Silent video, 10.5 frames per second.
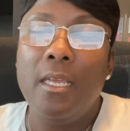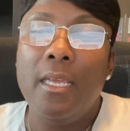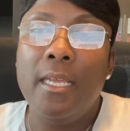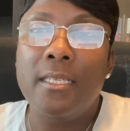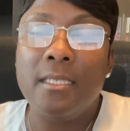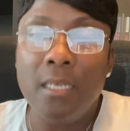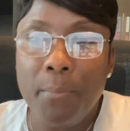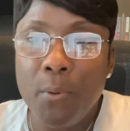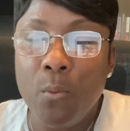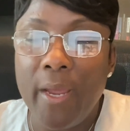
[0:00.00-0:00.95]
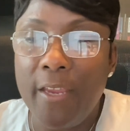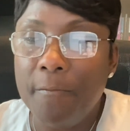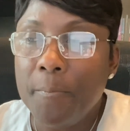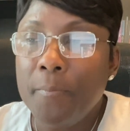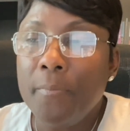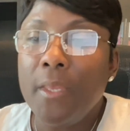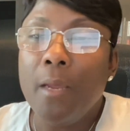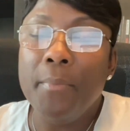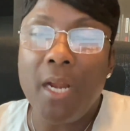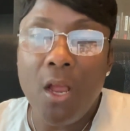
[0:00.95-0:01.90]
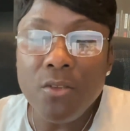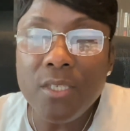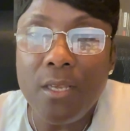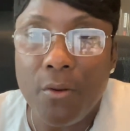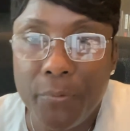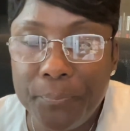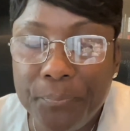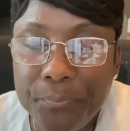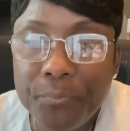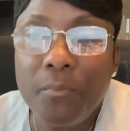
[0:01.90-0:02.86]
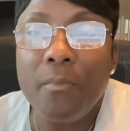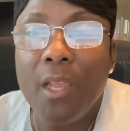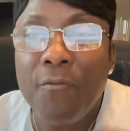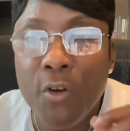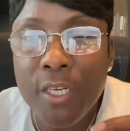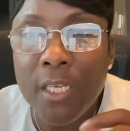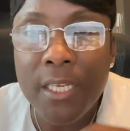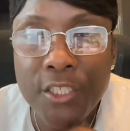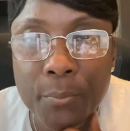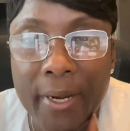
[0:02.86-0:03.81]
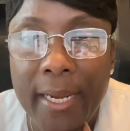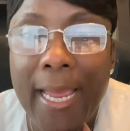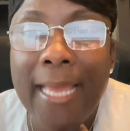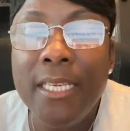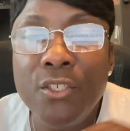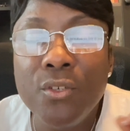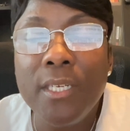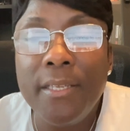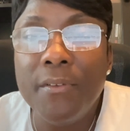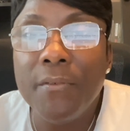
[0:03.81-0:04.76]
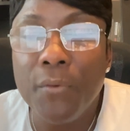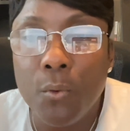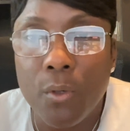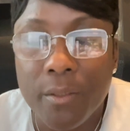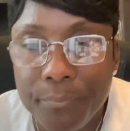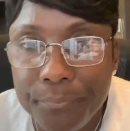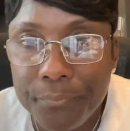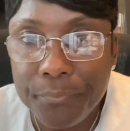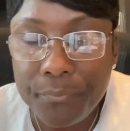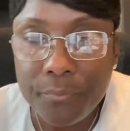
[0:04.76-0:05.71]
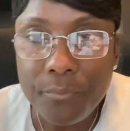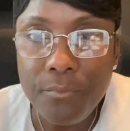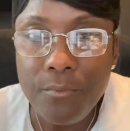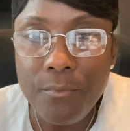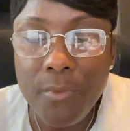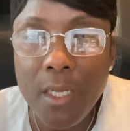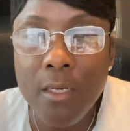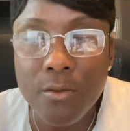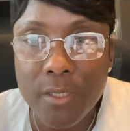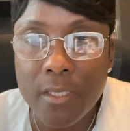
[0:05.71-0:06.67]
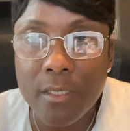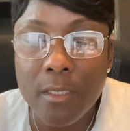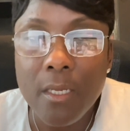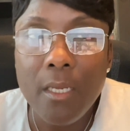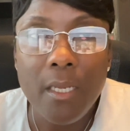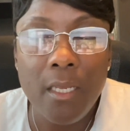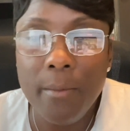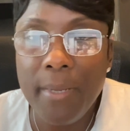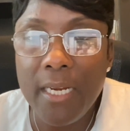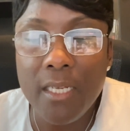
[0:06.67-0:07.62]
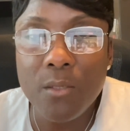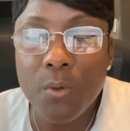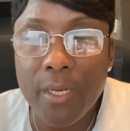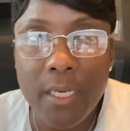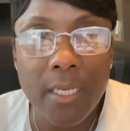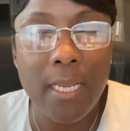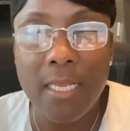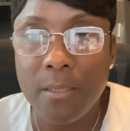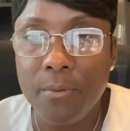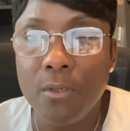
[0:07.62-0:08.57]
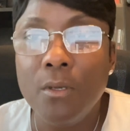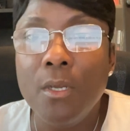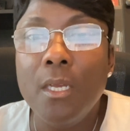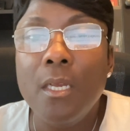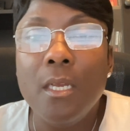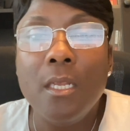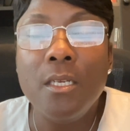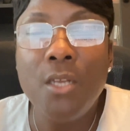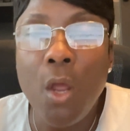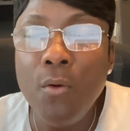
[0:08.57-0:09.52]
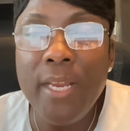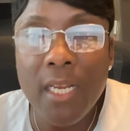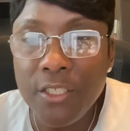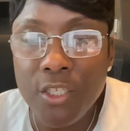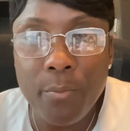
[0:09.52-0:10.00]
And step away. But also, for your lunch break, I need you to leave the floor. Nurses, anybody that's working in the hospital, Don't eat lunch in the